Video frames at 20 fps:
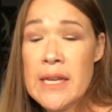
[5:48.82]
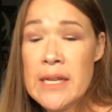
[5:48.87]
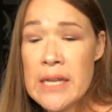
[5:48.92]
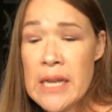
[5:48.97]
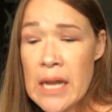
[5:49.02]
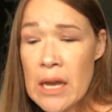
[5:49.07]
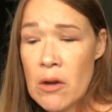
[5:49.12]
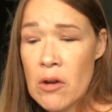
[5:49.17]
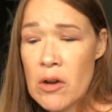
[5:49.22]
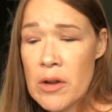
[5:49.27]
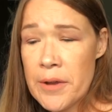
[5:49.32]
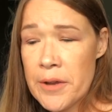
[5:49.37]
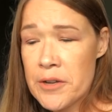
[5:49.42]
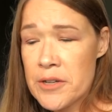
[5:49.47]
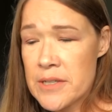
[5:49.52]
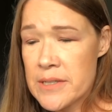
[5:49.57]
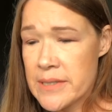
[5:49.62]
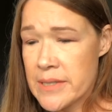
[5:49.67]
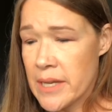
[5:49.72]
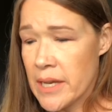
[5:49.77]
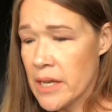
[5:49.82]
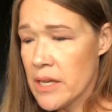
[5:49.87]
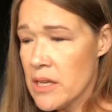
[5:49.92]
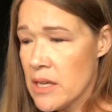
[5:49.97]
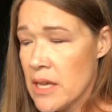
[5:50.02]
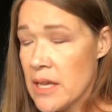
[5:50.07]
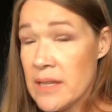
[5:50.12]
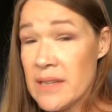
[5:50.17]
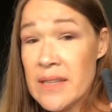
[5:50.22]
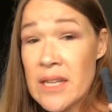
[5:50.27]
Now, I'm gonna say
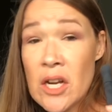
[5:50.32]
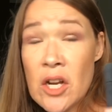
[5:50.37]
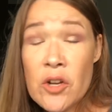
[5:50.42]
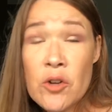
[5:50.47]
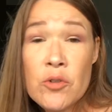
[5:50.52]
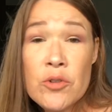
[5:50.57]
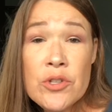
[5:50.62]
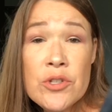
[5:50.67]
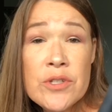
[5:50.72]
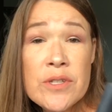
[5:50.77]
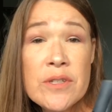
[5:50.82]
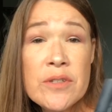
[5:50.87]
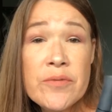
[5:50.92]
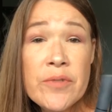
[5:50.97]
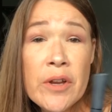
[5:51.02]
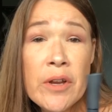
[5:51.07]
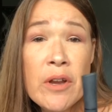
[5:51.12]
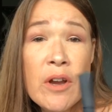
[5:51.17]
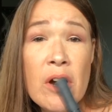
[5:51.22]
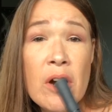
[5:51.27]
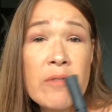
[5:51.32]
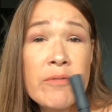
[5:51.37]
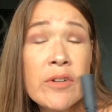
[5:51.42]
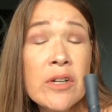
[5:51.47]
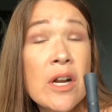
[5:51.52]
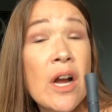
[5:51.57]
that I don't use this very often.